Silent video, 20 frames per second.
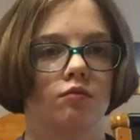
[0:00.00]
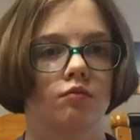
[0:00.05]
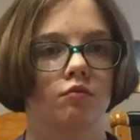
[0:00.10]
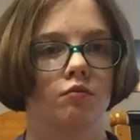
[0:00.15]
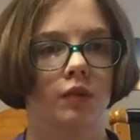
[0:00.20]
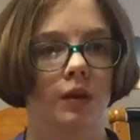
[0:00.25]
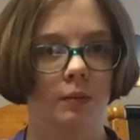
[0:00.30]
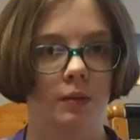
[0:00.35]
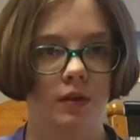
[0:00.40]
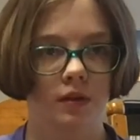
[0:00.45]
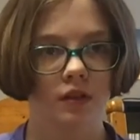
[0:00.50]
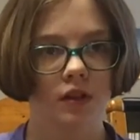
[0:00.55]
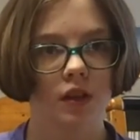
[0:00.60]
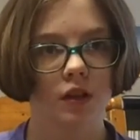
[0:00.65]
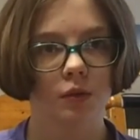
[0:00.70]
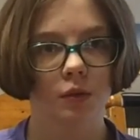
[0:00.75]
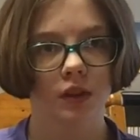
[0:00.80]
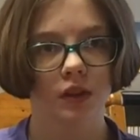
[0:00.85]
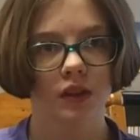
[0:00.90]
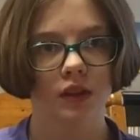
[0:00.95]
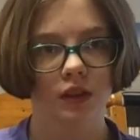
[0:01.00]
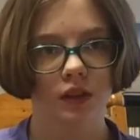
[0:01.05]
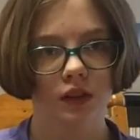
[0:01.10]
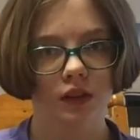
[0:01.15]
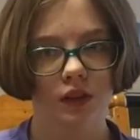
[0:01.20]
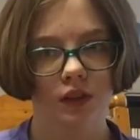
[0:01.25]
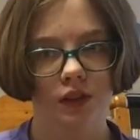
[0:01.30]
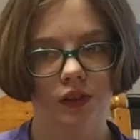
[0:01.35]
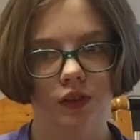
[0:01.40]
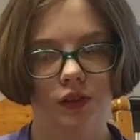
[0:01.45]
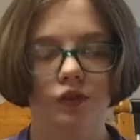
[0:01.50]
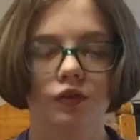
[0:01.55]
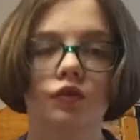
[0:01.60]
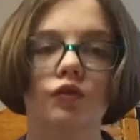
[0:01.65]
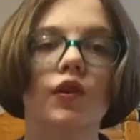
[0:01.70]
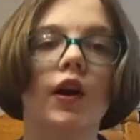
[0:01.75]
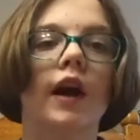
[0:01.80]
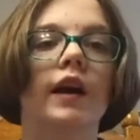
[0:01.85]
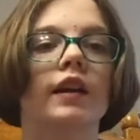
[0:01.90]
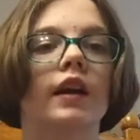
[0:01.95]
My birthday was
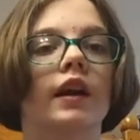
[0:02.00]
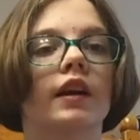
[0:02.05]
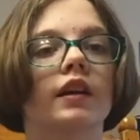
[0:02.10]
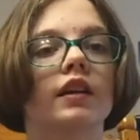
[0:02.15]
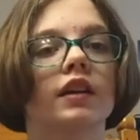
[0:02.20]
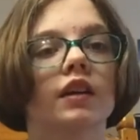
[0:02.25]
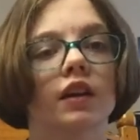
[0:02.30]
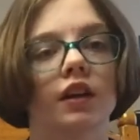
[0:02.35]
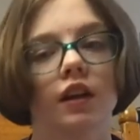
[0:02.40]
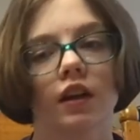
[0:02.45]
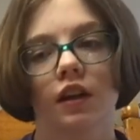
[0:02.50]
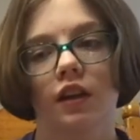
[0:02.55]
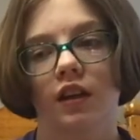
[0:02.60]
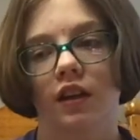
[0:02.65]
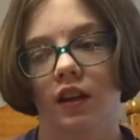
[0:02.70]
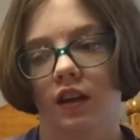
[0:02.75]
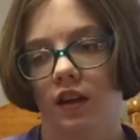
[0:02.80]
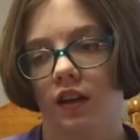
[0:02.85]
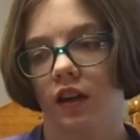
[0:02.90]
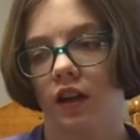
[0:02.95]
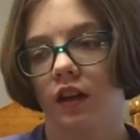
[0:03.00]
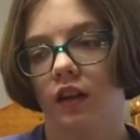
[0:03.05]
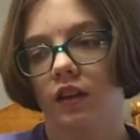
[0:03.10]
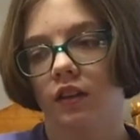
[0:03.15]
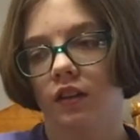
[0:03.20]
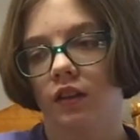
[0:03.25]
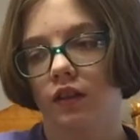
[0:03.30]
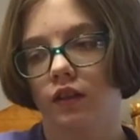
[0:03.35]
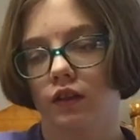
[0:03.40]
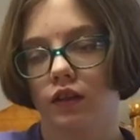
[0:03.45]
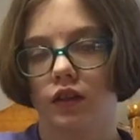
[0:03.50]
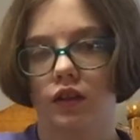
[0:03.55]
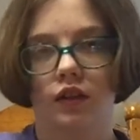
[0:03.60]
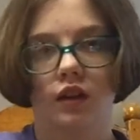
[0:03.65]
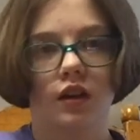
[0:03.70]
Friday, and